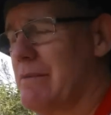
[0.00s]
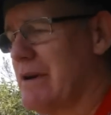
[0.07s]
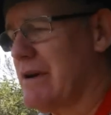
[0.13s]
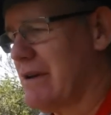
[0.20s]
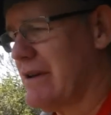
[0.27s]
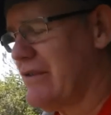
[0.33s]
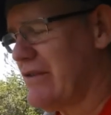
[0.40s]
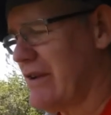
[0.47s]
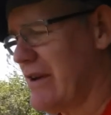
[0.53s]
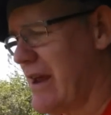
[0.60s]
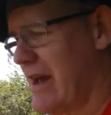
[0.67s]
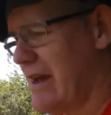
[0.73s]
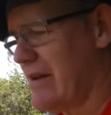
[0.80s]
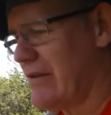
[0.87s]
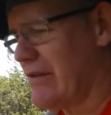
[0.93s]
But at least
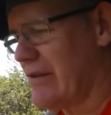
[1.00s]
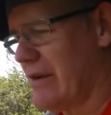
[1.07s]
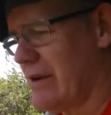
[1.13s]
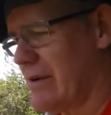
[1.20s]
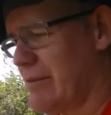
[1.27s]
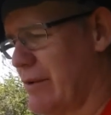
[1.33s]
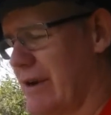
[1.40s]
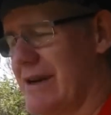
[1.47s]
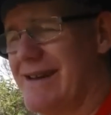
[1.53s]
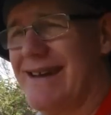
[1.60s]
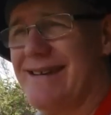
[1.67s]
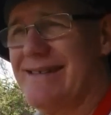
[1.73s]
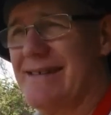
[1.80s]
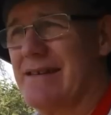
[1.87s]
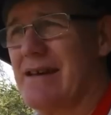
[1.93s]
today is pretty
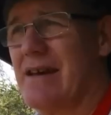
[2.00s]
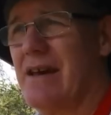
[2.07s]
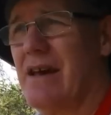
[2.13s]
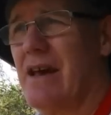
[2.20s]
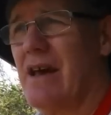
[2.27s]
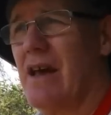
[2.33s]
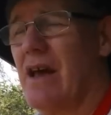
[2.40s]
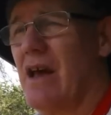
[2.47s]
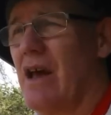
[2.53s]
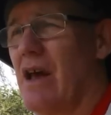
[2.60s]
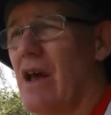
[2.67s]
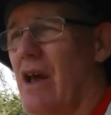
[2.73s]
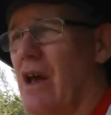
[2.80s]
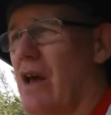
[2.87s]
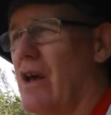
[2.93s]
decent.
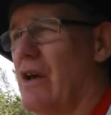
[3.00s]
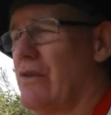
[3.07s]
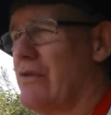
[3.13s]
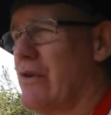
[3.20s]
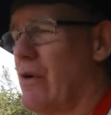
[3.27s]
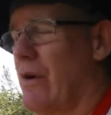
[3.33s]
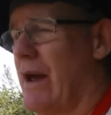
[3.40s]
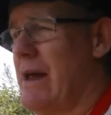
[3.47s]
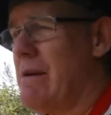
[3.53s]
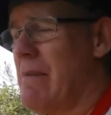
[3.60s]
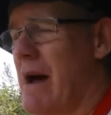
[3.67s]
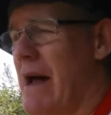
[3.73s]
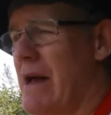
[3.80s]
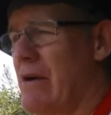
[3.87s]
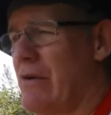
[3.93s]
So 8
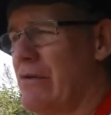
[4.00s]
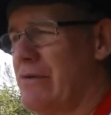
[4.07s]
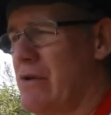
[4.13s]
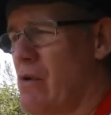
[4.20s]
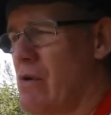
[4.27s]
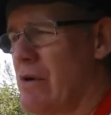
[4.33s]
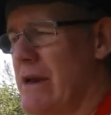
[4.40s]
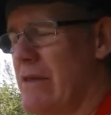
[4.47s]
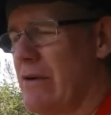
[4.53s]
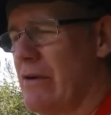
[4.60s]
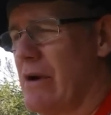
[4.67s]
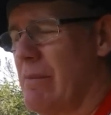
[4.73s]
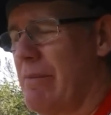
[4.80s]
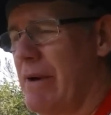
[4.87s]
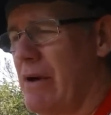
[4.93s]
miles going
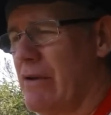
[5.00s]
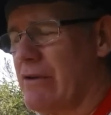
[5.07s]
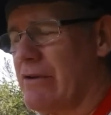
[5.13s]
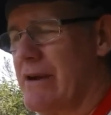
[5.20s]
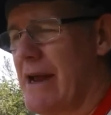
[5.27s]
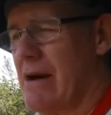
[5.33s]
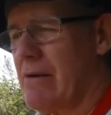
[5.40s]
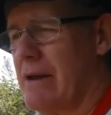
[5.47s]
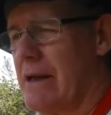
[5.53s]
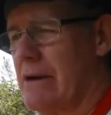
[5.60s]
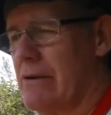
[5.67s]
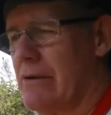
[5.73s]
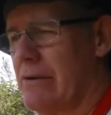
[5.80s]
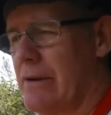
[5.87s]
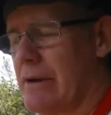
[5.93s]
either uphill or
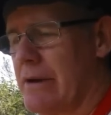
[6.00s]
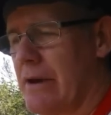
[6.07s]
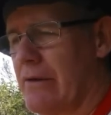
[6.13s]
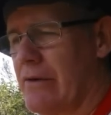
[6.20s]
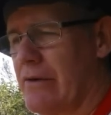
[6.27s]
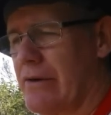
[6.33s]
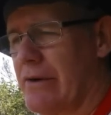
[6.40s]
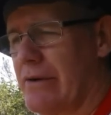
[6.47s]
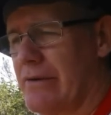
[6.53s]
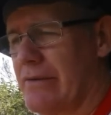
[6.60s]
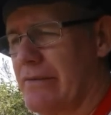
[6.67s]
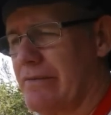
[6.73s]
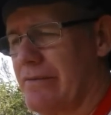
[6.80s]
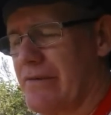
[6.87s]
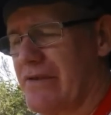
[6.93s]
downhill. Another
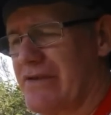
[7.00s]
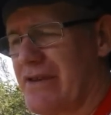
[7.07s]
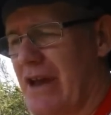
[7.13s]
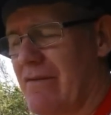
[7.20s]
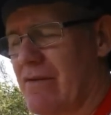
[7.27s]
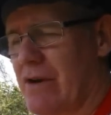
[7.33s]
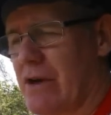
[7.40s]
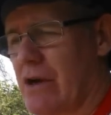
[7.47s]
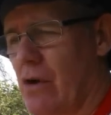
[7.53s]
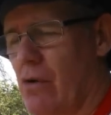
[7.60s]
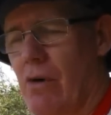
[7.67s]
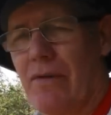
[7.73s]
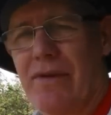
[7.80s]
7 to go.